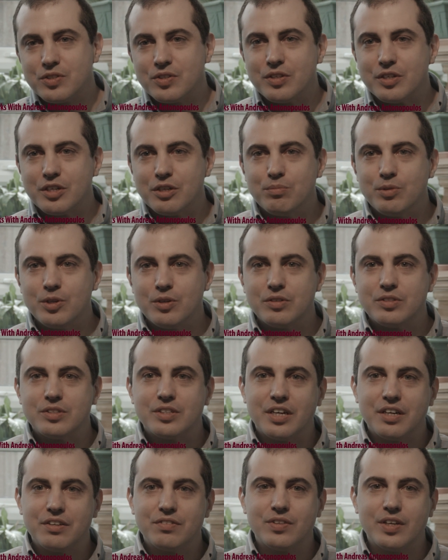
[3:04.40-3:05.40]
in the community,
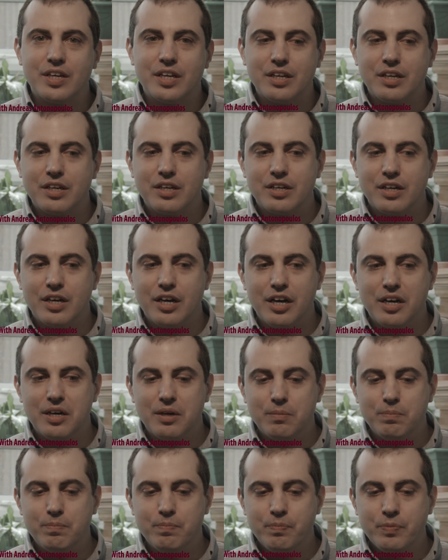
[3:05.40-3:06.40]
I think.
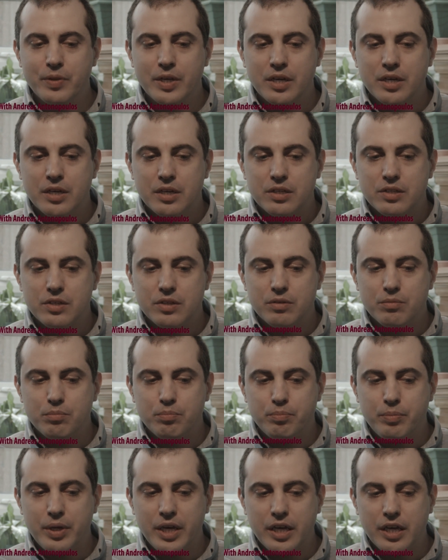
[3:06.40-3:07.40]

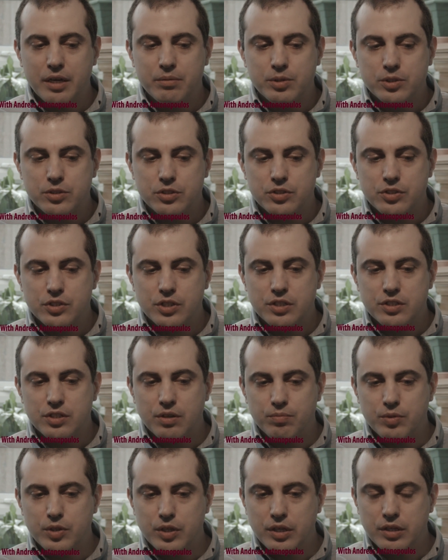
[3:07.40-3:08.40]
Being able to see
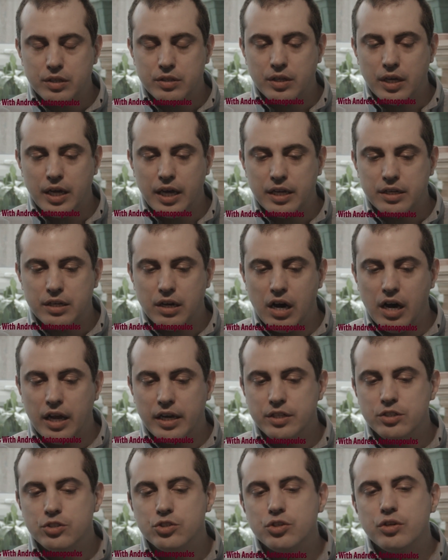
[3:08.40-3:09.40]
something that on
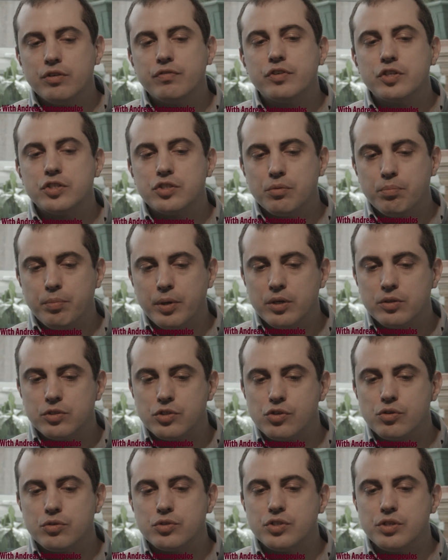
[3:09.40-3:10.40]
its surface appears
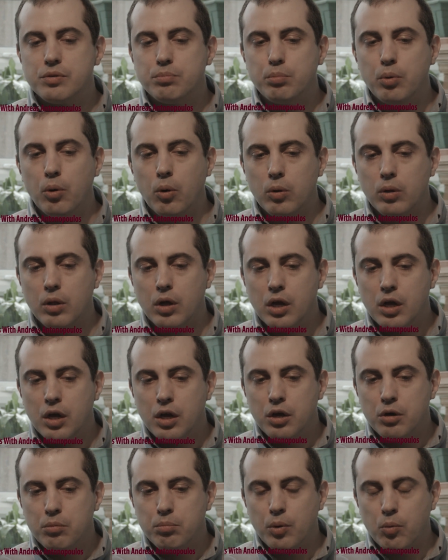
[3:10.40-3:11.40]
so simple,
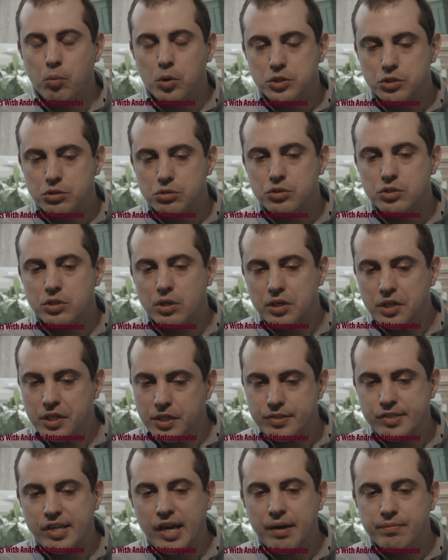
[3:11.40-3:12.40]
but once you start
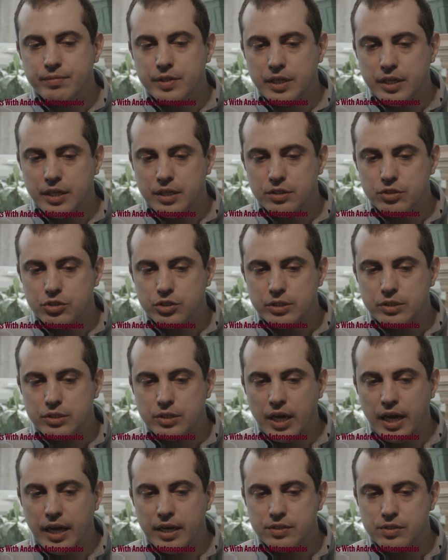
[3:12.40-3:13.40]
examining it, just
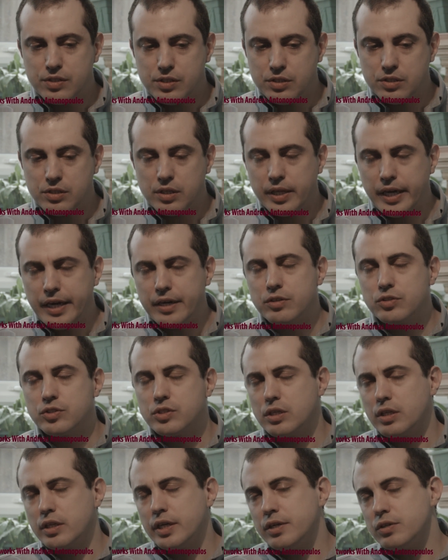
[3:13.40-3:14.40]
has these layers
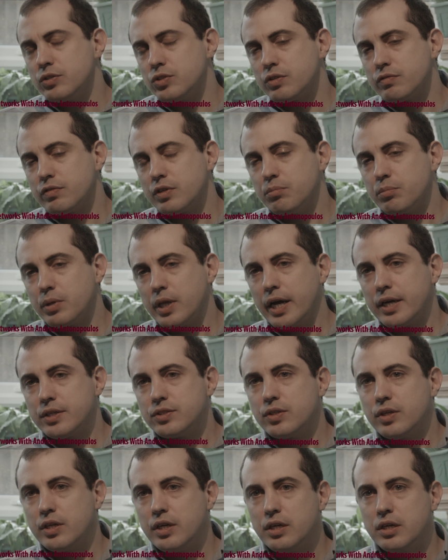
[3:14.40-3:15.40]
and layers of
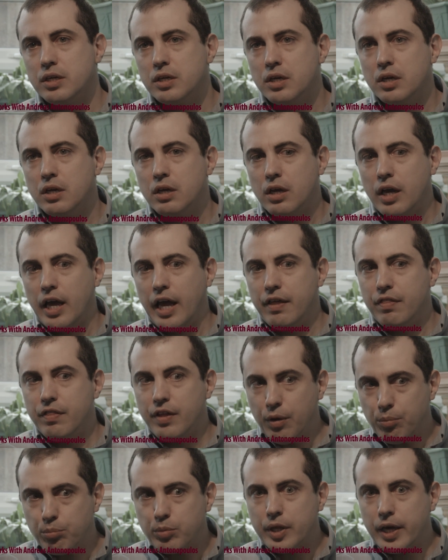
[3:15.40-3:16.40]
complexity. And the
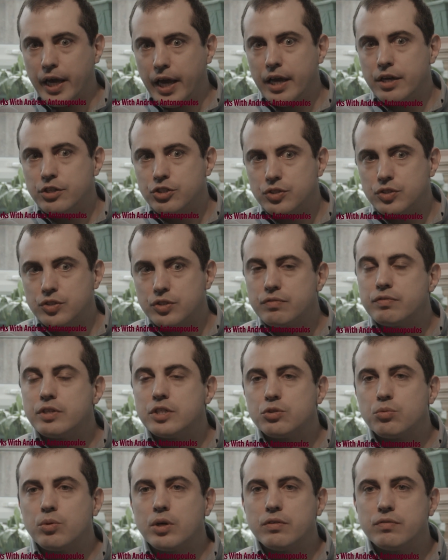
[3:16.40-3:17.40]
implications of
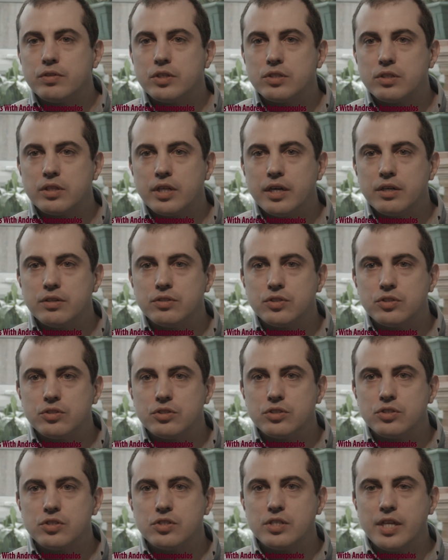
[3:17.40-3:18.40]
each one of these layers is
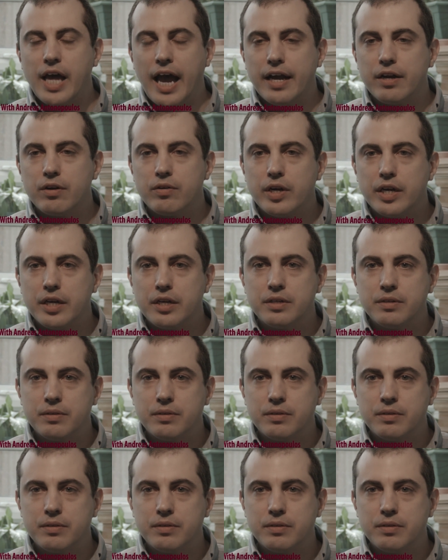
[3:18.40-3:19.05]
just staggering.